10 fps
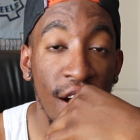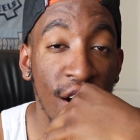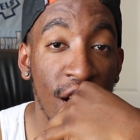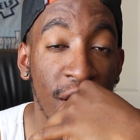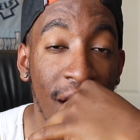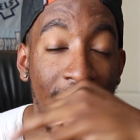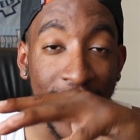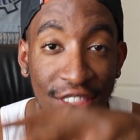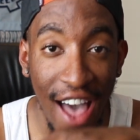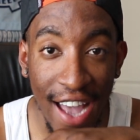
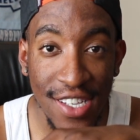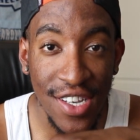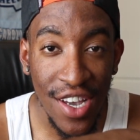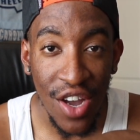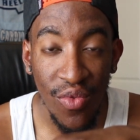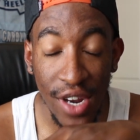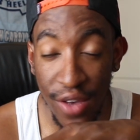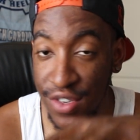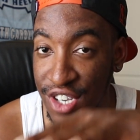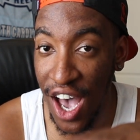I liked when
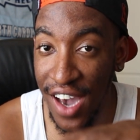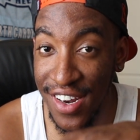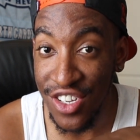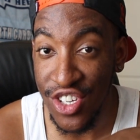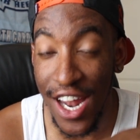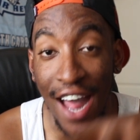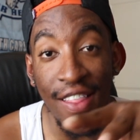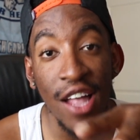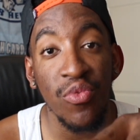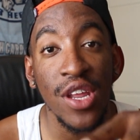he was talking his shit. I
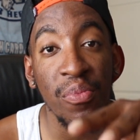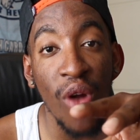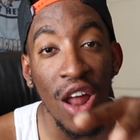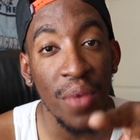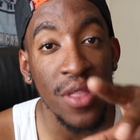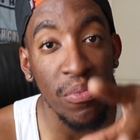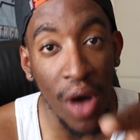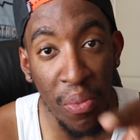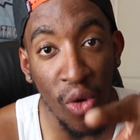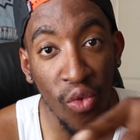liked when he brought up the
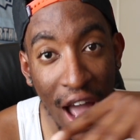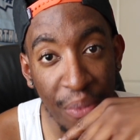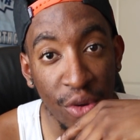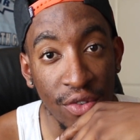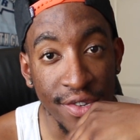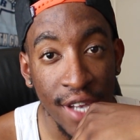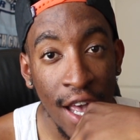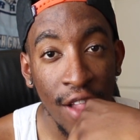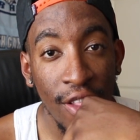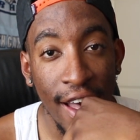mumble rappers,
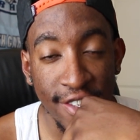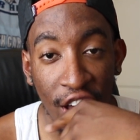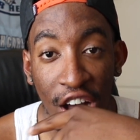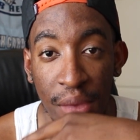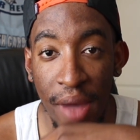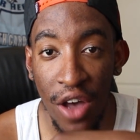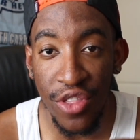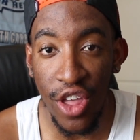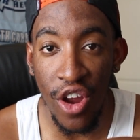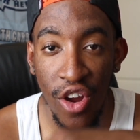like talking
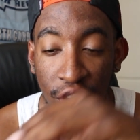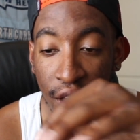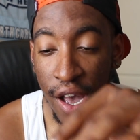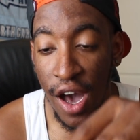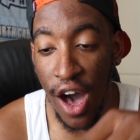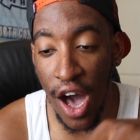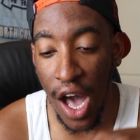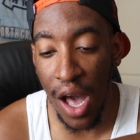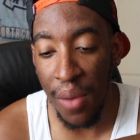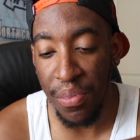about their
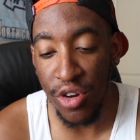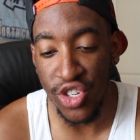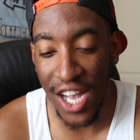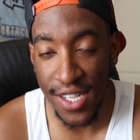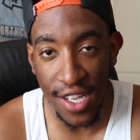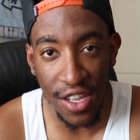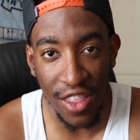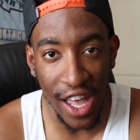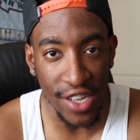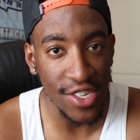projected
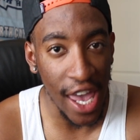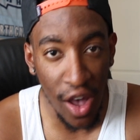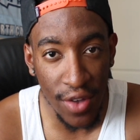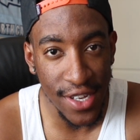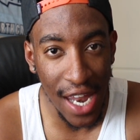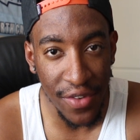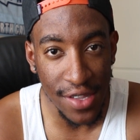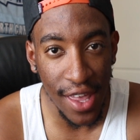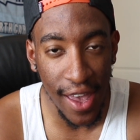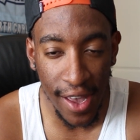like sales and
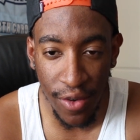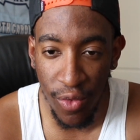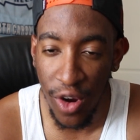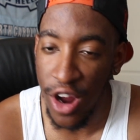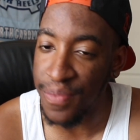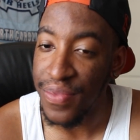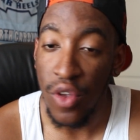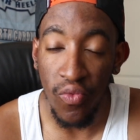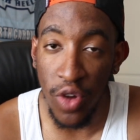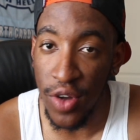everything, where
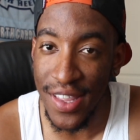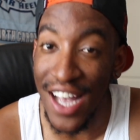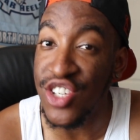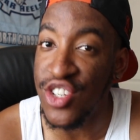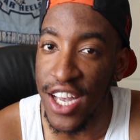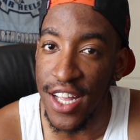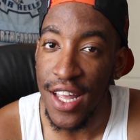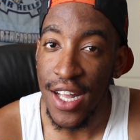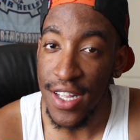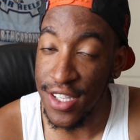really that
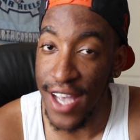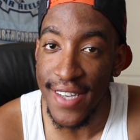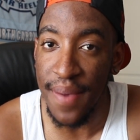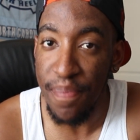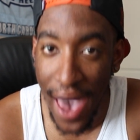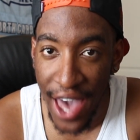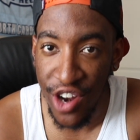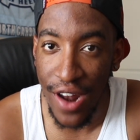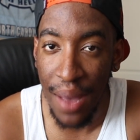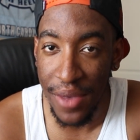shit doesn't
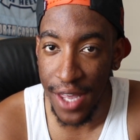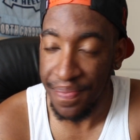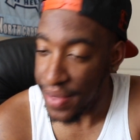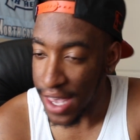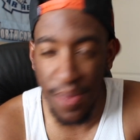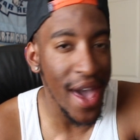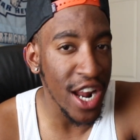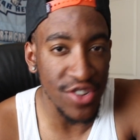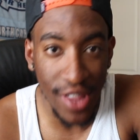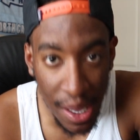matter. I mean, it
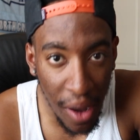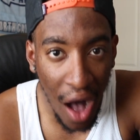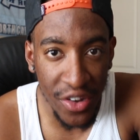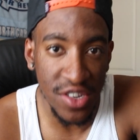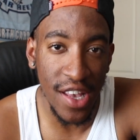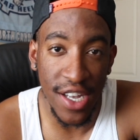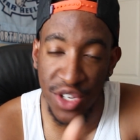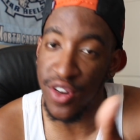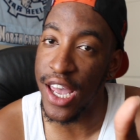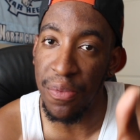matters to them obviously because
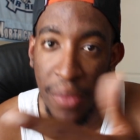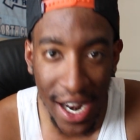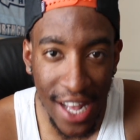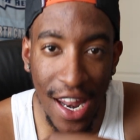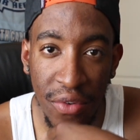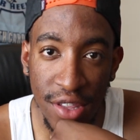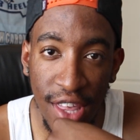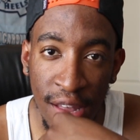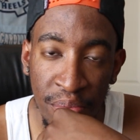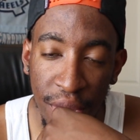they're getting money and
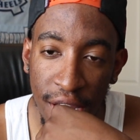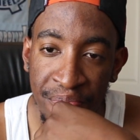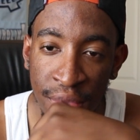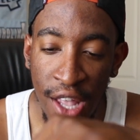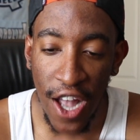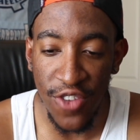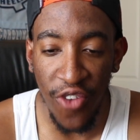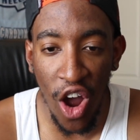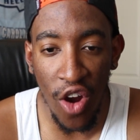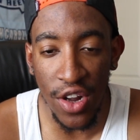everything, but as
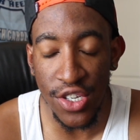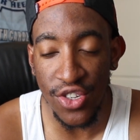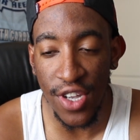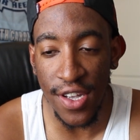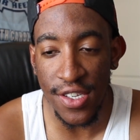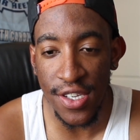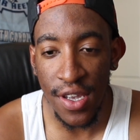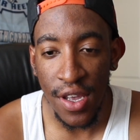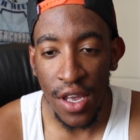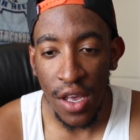far as
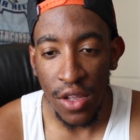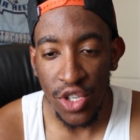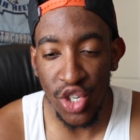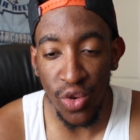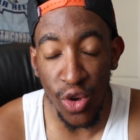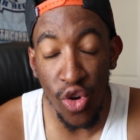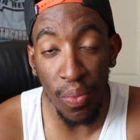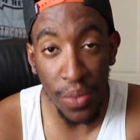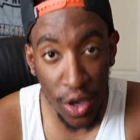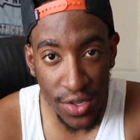just true
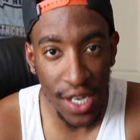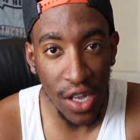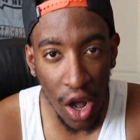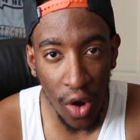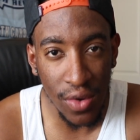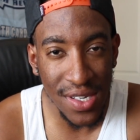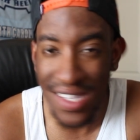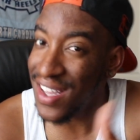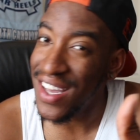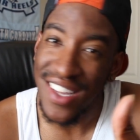music
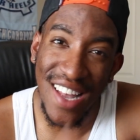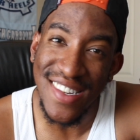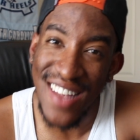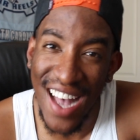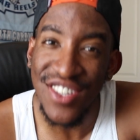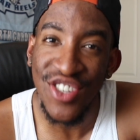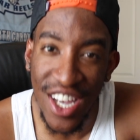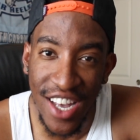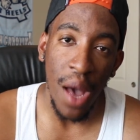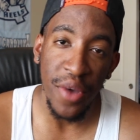goes, it's not shit.